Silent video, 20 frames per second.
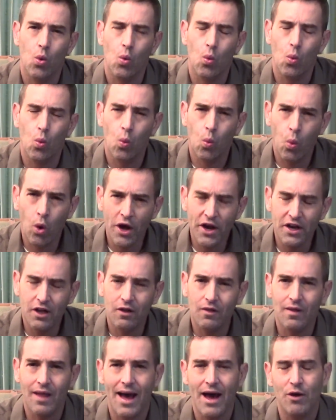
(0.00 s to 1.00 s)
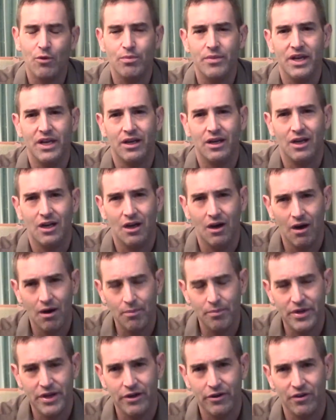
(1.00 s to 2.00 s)
what allowed me to come
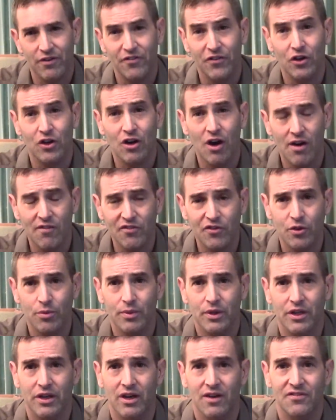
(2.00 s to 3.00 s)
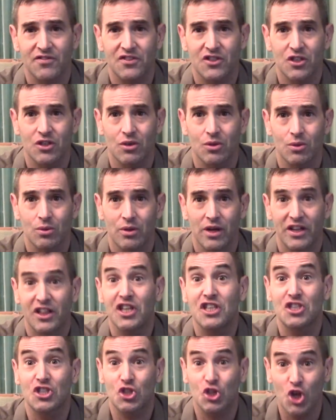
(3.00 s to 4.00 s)
here and feel comfortable enough to at
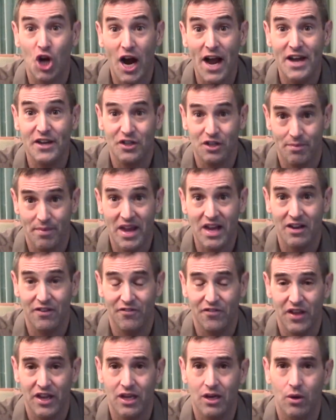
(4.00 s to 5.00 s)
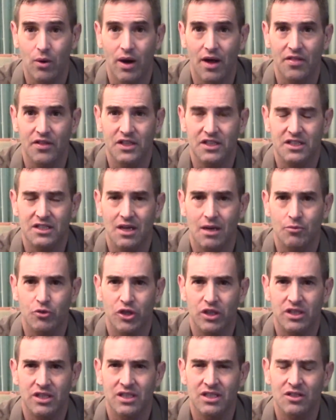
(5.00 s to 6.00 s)
least try to make a video on this
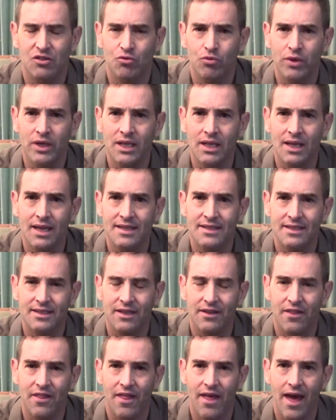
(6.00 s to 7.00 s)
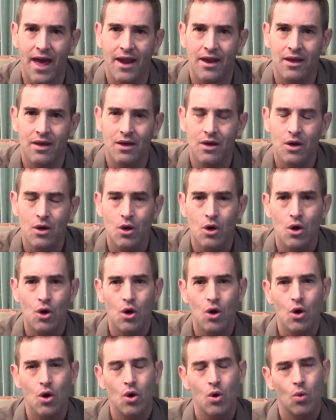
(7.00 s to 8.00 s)
subject is realizing that
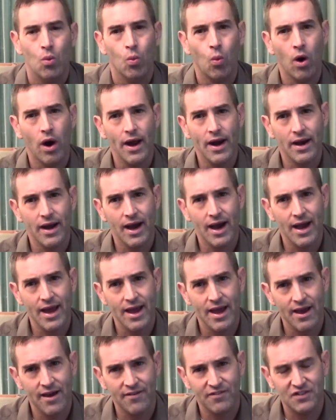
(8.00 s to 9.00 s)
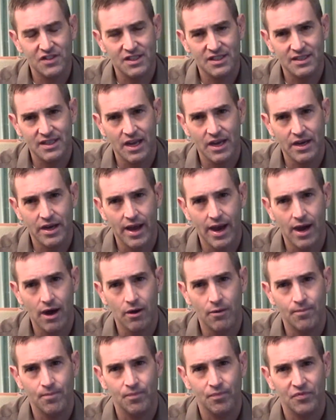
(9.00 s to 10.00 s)
what I have to say
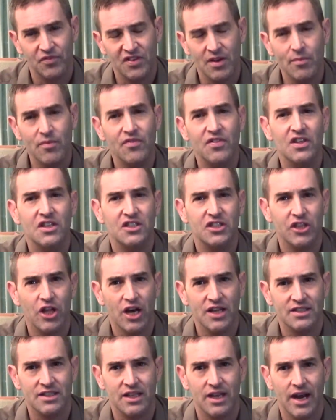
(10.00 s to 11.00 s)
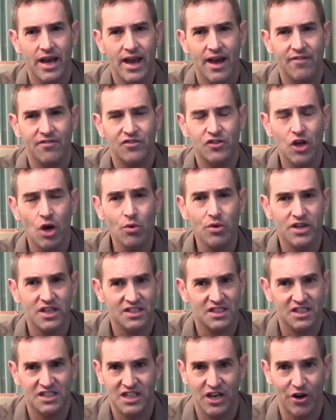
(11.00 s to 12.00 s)
now, some of these thoughts that I have, don't
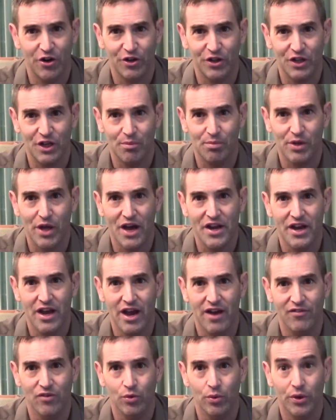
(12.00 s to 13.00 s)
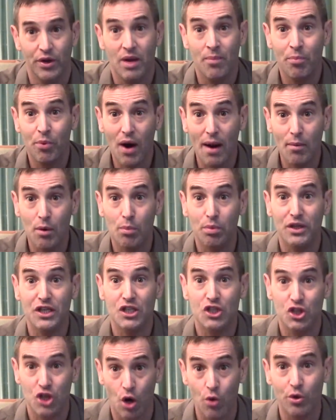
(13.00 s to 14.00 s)
necessarily apply to everyone, and probably
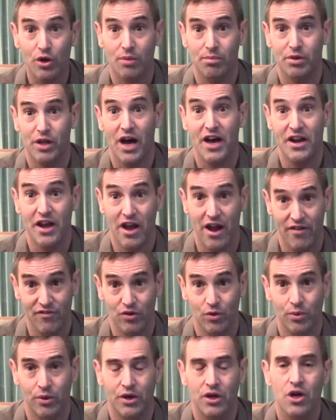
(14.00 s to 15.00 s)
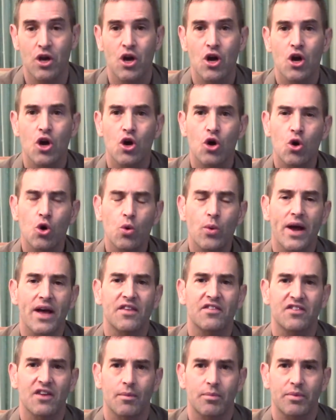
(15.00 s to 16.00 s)
don't apply to everyone who
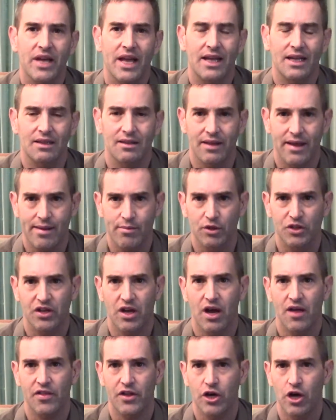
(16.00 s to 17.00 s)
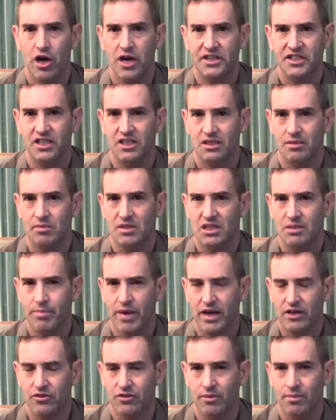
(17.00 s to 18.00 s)
ends up getting labeled on the autism
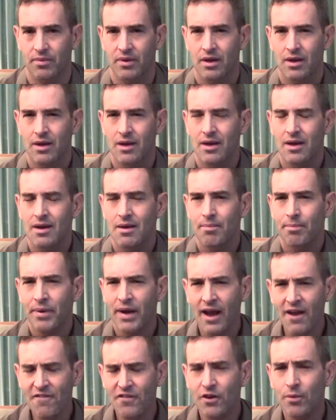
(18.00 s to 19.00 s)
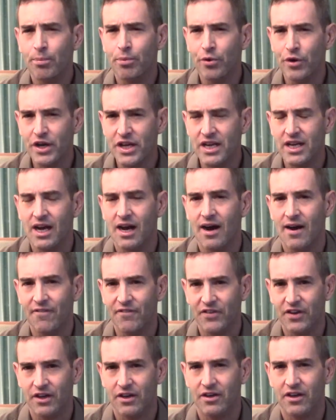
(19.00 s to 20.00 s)
spectrum. But I feel pretty
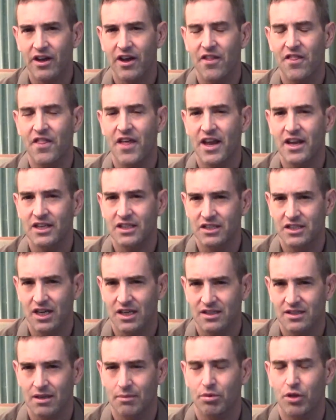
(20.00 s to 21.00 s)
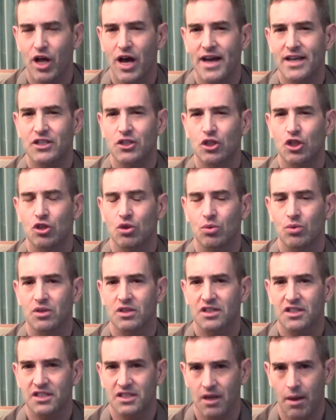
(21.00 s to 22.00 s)
confident that it does apply to
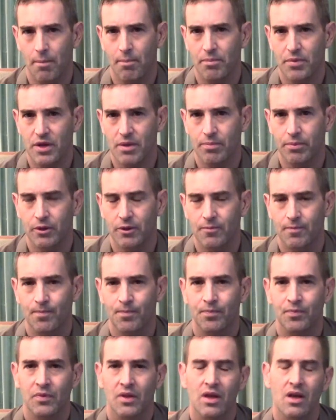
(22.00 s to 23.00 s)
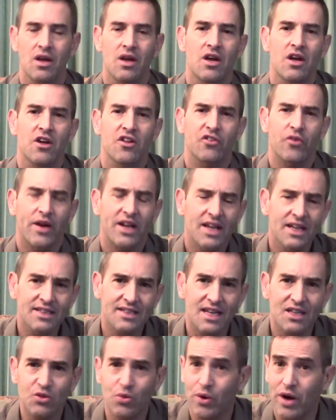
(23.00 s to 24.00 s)
some people. So I guess
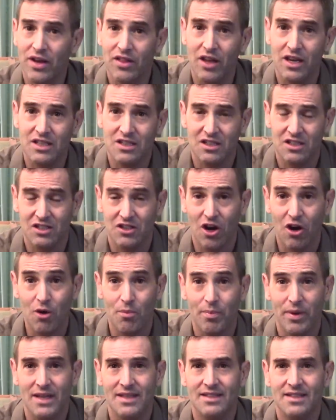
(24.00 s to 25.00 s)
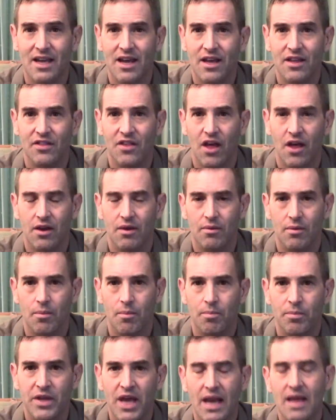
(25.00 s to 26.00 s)
that's where I'd like to start, by saying that
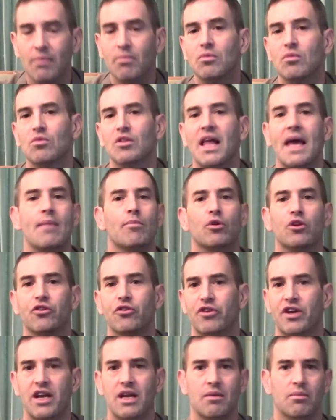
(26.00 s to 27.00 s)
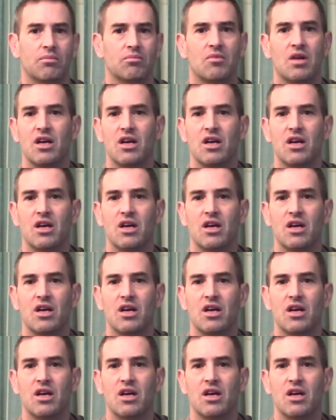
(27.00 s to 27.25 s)
getting labeled or getting